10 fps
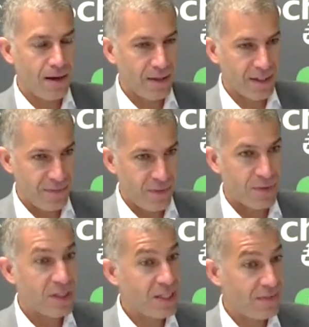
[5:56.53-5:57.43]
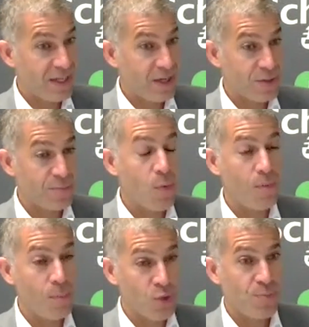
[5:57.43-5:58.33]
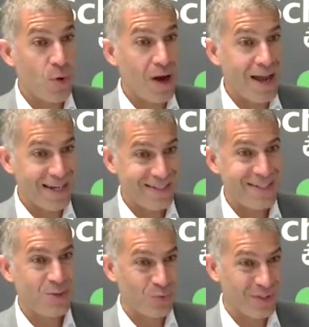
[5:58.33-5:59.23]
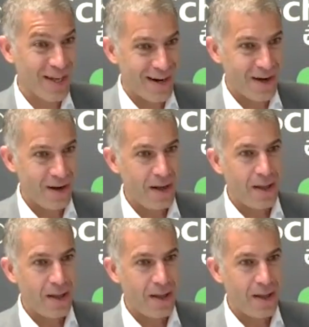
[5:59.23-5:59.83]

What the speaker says: giving us much more access to data,